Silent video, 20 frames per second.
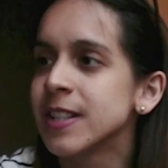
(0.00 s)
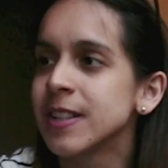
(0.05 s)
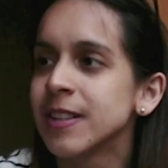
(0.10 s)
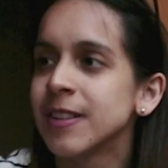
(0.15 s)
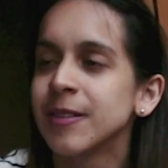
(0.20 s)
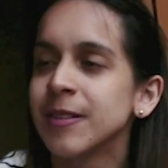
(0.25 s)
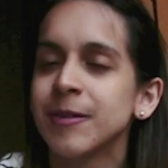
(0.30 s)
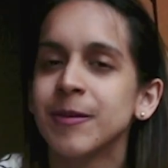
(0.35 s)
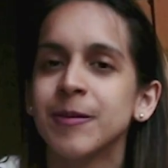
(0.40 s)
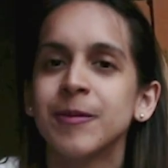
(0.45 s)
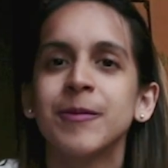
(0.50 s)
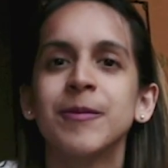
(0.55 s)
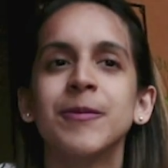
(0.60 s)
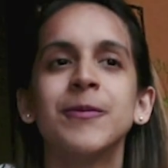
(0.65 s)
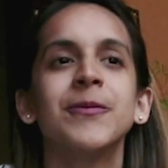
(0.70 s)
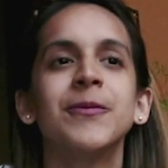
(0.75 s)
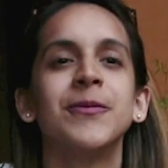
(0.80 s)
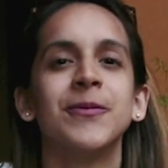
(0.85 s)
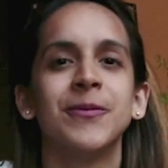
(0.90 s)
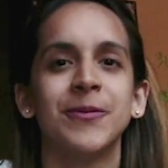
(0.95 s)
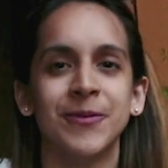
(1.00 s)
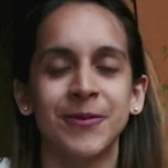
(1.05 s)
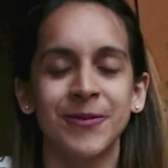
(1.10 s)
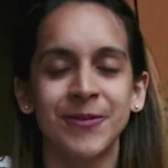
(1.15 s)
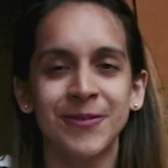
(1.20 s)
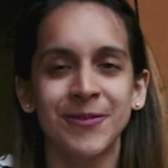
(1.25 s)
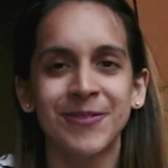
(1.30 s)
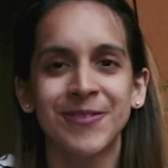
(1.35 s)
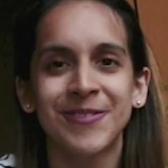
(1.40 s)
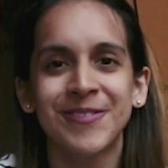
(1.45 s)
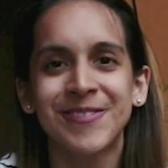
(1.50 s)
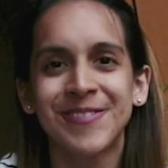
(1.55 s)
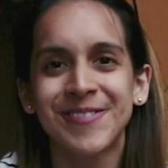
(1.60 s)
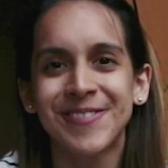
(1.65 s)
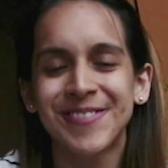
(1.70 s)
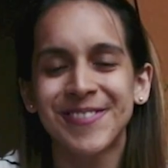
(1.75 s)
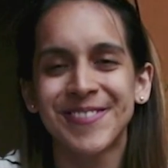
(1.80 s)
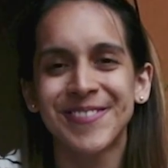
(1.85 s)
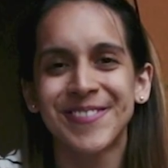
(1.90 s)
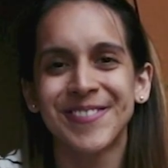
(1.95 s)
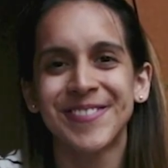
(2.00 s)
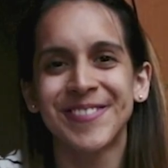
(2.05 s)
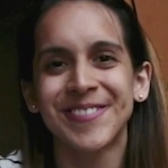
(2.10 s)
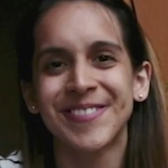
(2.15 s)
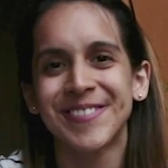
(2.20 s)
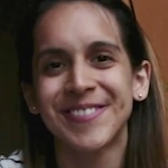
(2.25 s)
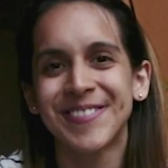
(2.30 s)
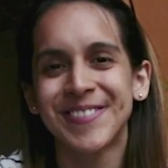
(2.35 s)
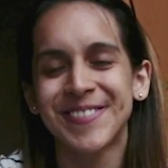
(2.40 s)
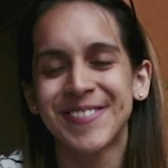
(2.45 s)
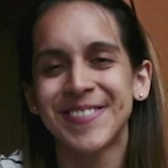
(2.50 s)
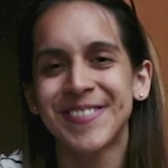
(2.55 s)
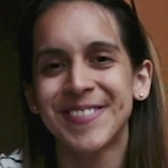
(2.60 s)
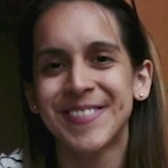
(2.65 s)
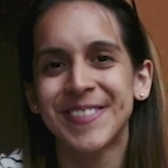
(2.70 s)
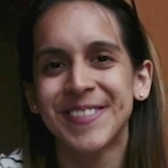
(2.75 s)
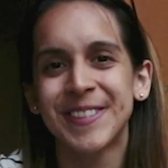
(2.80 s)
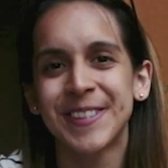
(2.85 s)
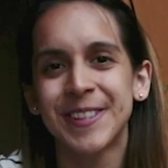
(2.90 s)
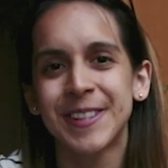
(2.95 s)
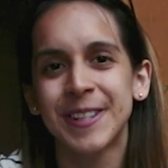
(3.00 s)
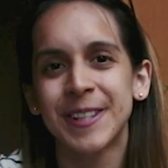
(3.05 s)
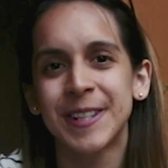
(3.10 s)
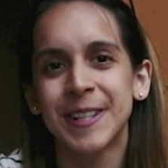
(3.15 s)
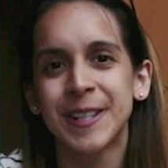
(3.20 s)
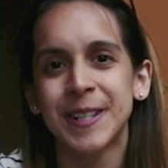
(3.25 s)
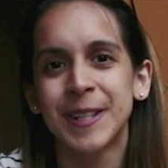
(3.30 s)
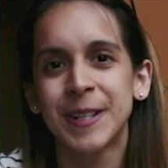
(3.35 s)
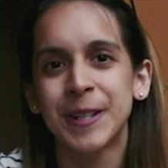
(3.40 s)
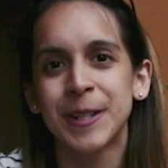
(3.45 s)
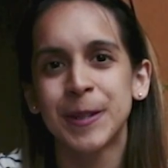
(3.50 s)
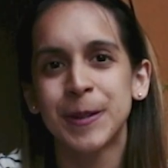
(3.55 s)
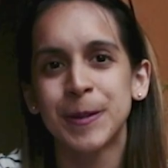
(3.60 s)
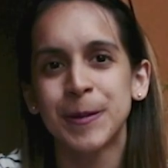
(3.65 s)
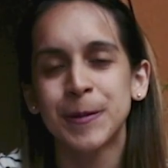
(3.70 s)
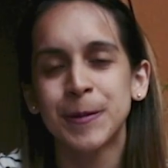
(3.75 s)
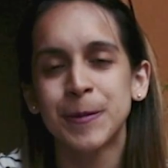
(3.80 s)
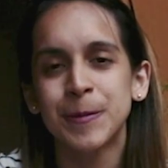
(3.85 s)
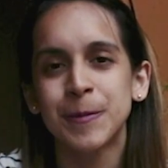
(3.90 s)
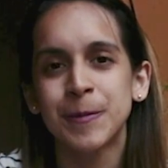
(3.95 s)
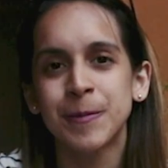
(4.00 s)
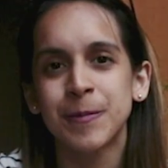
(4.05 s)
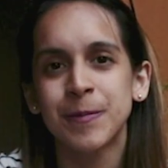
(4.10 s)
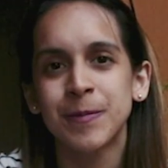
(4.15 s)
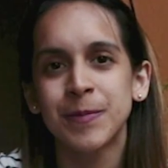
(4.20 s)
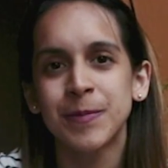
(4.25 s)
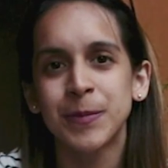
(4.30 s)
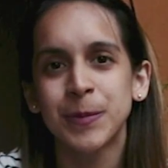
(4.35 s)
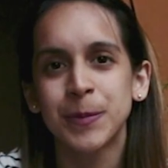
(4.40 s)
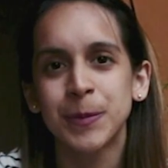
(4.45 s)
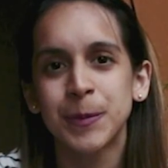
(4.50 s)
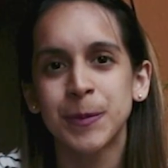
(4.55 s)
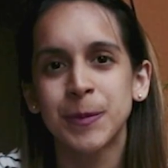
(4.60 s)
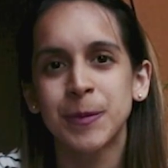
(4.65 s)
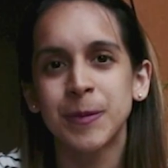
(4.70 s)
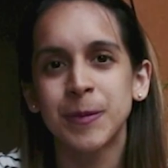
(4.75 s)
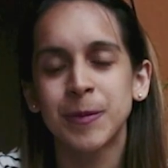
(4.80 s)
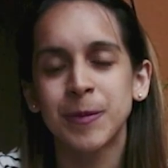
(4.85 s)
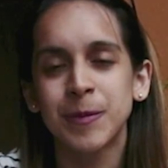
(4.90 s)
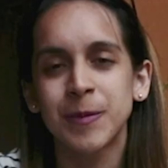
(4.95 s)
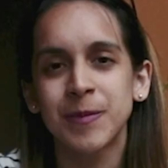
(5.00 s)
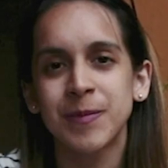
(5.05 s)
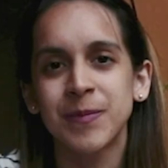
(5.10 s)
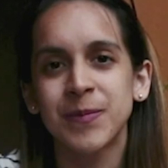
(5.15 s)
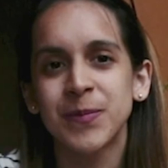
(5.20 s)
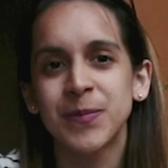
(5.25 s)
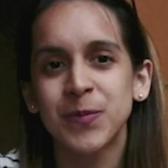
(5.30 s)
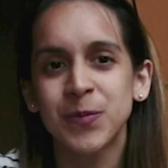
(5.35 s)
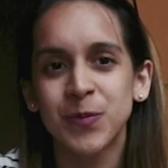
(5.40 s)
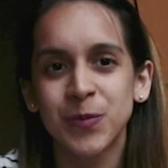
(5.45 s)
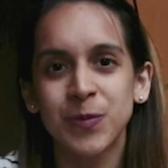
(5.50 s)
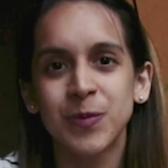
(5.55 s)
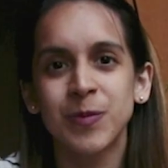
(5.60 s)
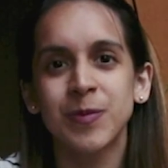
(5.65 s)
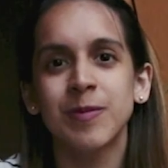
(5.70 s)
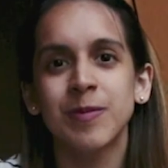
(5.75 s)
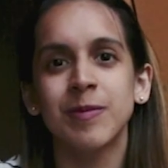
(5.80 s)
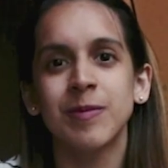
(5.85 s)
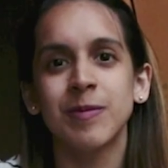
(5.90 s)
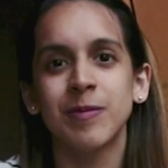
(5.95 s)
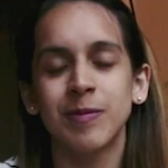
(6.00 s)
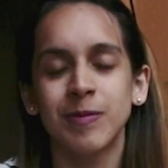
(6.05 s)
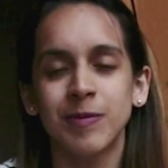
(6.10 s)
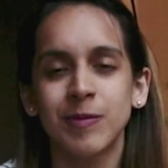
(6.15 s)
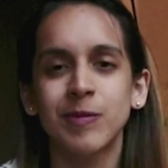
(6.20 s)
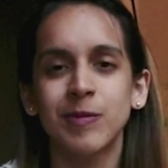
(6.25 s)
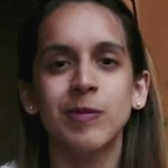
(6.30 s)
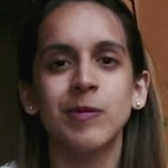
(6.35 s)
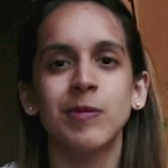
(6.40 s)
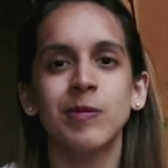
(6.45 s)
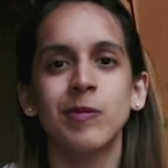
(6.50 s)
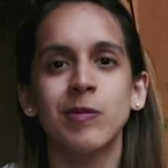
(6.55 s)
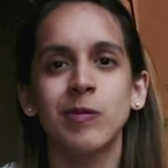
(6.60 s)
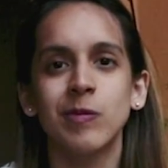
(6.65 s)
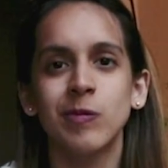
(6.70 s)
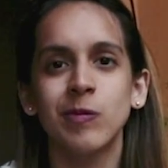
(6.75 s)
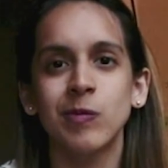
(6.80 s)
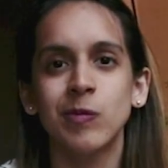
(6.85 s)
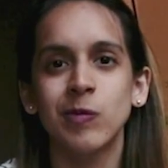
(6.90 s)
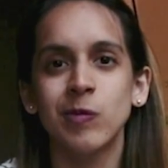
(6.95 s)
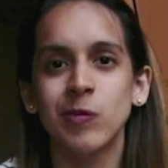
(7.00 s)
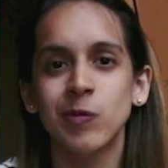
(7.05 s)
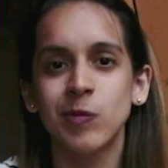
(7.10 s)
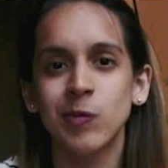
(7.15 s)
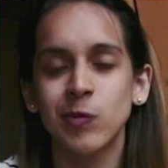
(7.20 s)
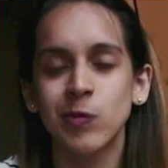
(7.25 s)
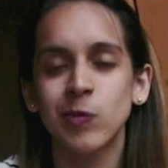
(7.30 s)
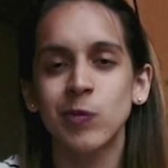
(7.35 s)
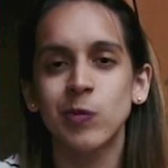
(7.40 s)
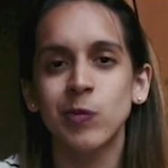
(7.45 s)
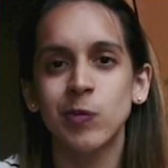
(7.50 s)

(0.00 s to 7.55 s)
(silent)